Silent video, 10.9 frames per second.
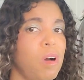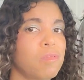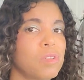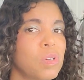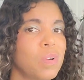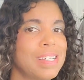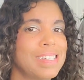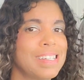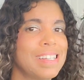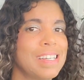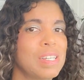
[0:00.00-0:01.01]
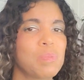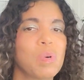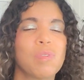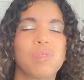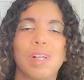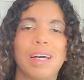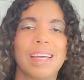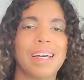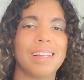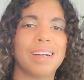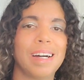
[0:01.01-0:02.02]
often do I see these while flying
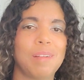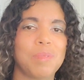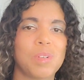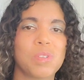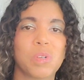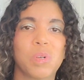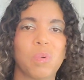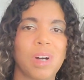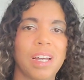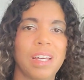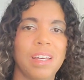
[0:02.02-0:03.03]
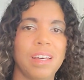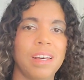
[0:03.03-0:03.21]
helicopters in Hawaii?